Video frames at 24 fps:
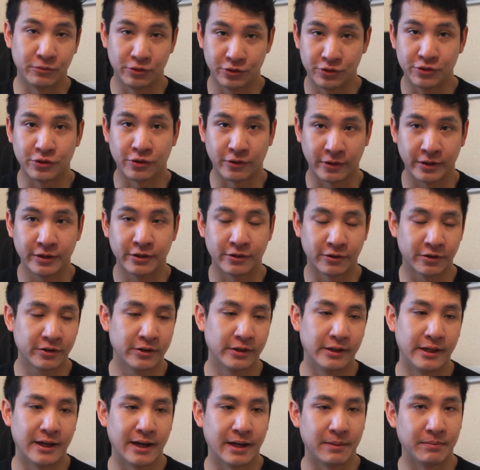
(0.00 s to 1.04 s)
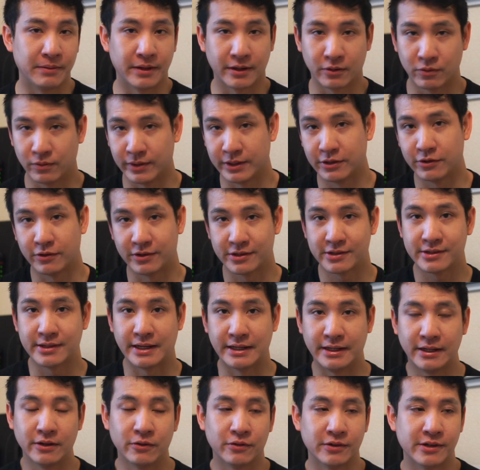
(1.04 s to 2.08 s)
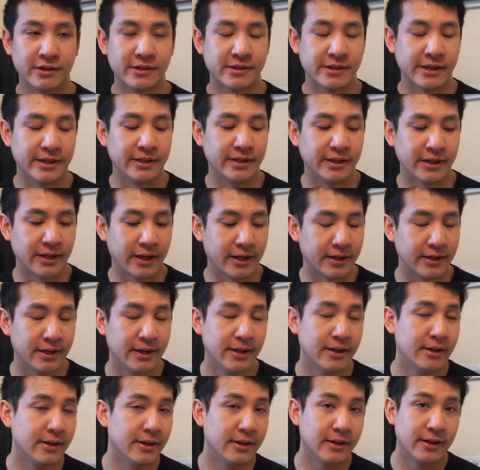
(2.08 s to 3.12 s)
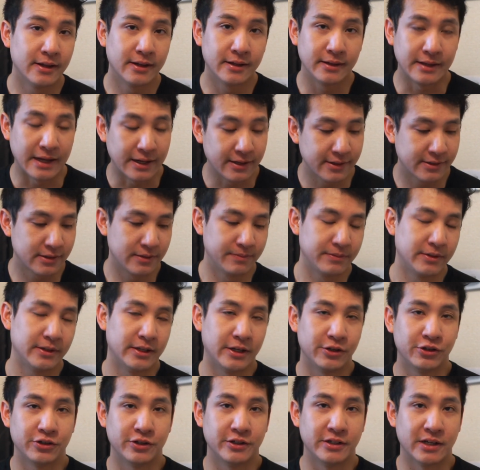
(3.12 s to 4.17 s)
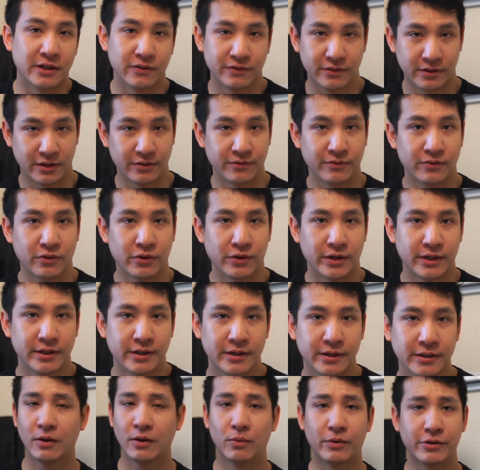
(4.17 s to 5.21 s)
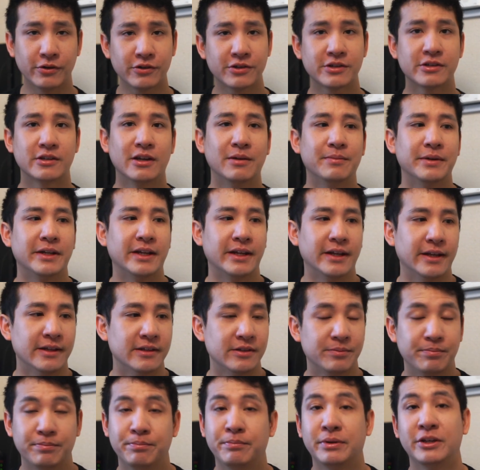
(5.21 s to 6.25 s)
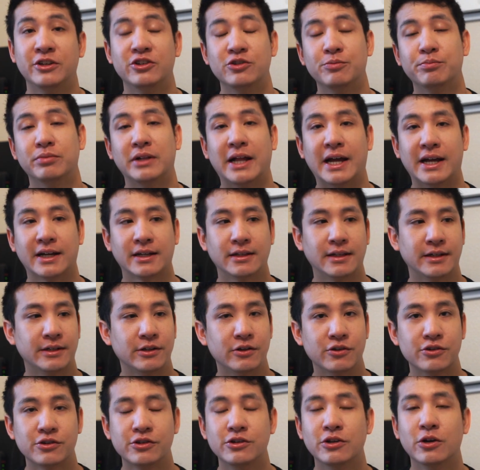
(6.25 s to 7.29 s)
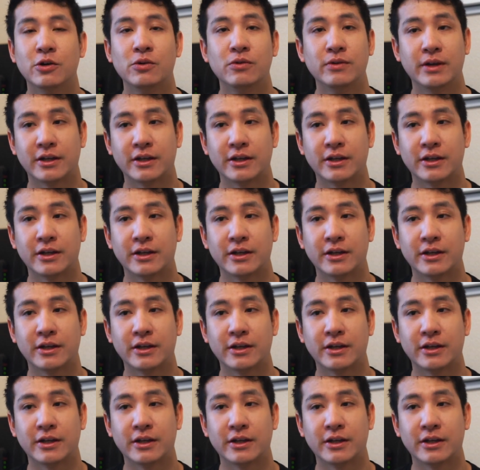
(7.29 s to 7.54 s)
during their climb, like when they're ascending or descending, and that is something that you should definitely avoid. When you're summiting, it's pitch black, like there's no